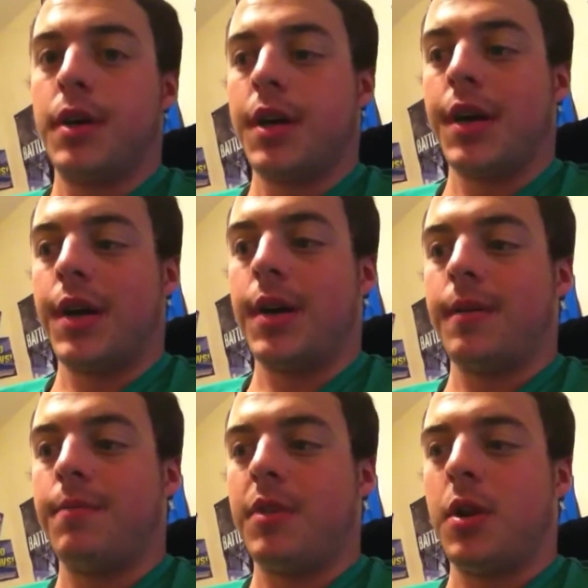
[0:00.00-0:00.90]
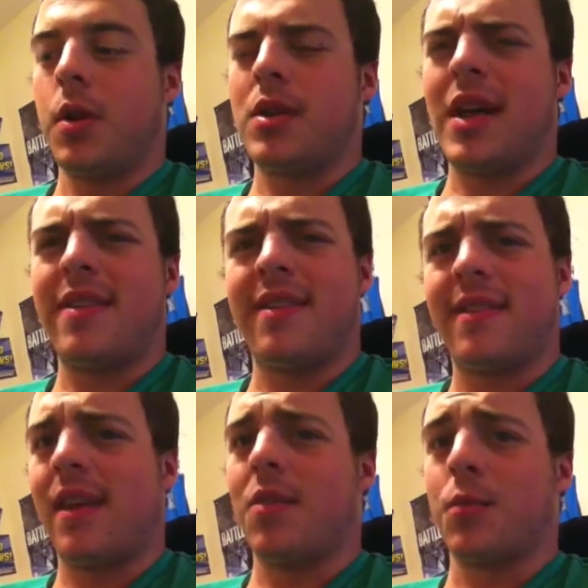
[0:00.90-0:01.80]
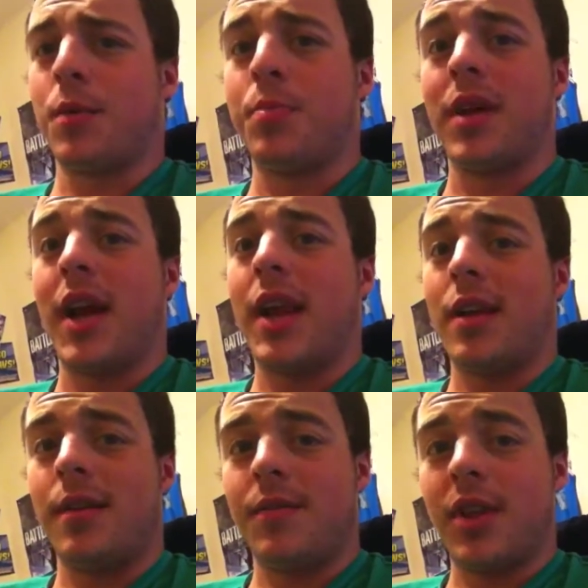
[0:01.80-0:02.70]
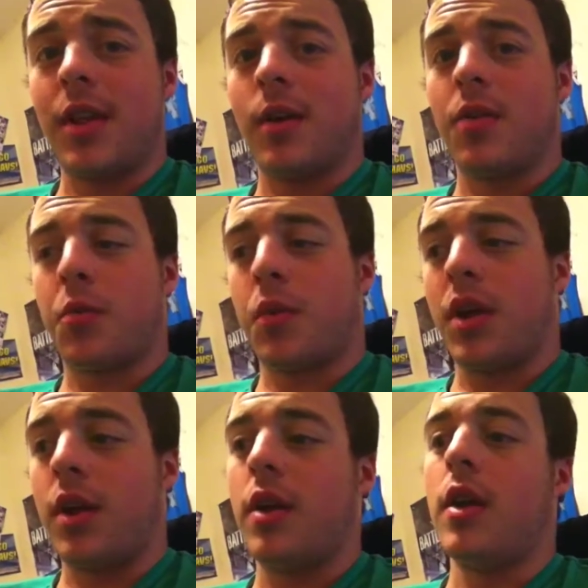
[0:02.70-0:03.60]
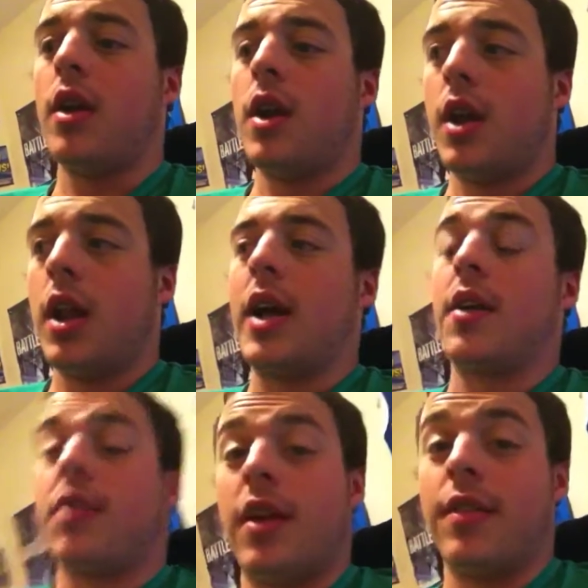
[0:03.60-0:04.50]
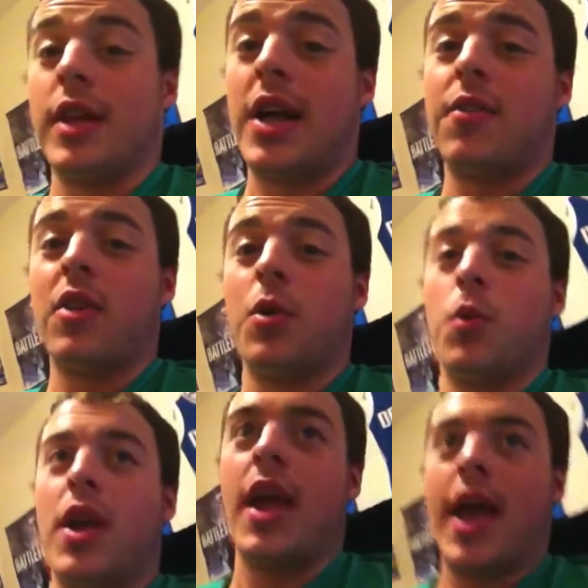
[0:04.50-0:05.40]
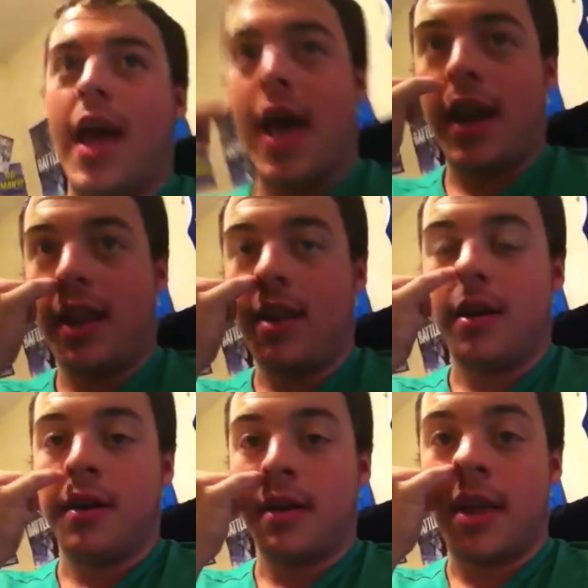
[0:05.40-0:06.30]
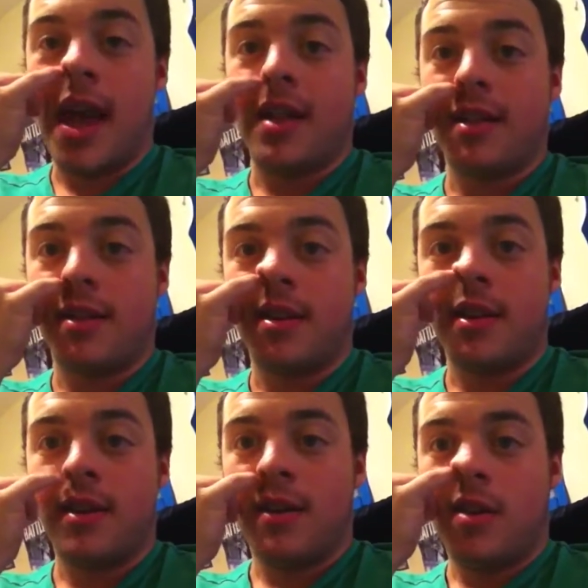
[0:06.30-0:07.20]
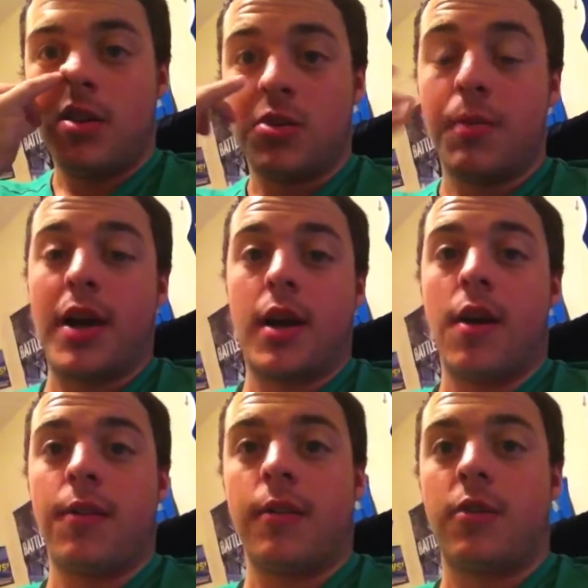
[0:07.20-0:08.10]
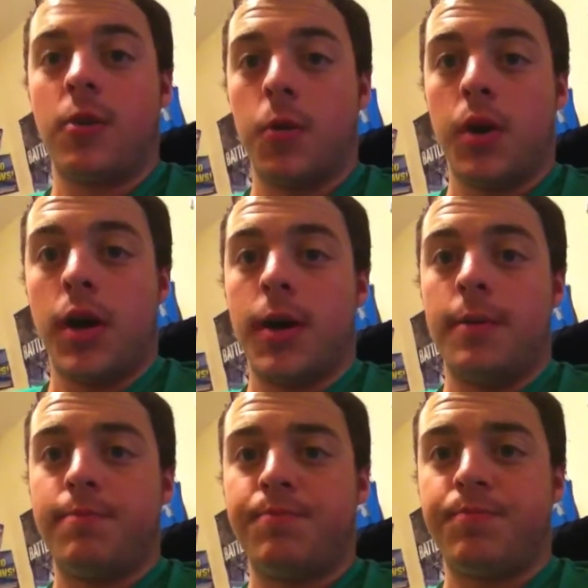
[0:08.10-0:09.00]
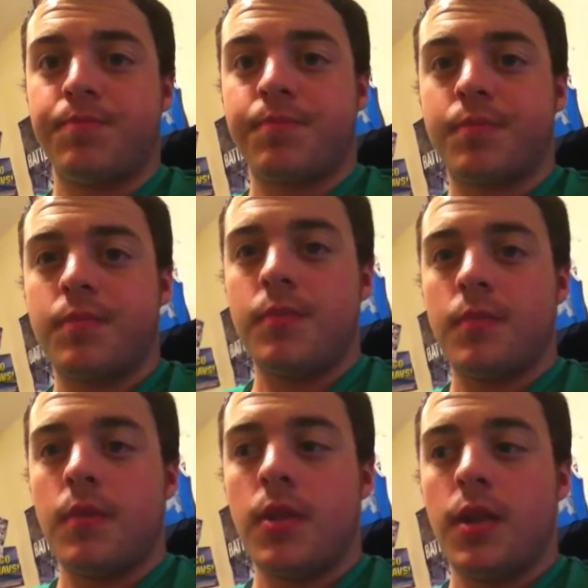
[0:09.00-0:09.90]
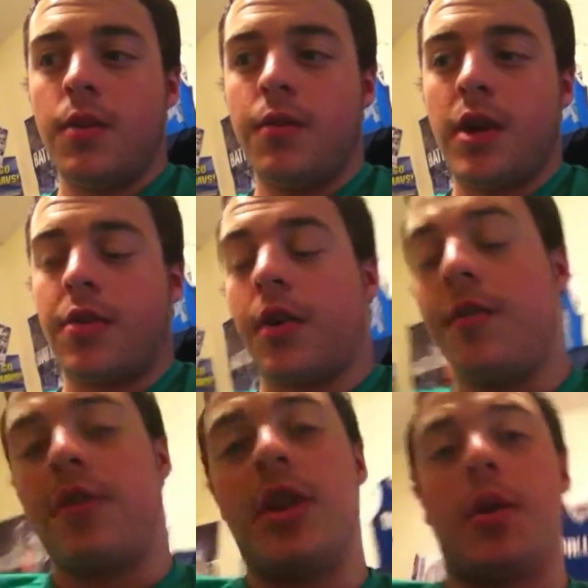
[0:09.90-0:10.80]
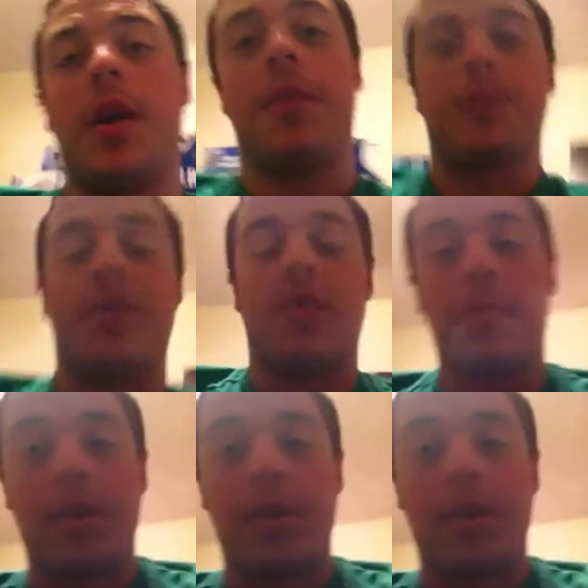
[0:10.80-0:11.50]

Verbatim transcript: But uh, you know, classic skits we're planning on videos, and we, you know, like I said in the last video, we added uh, Gatlin, which is my cousin, to uh, as our video editor, which he's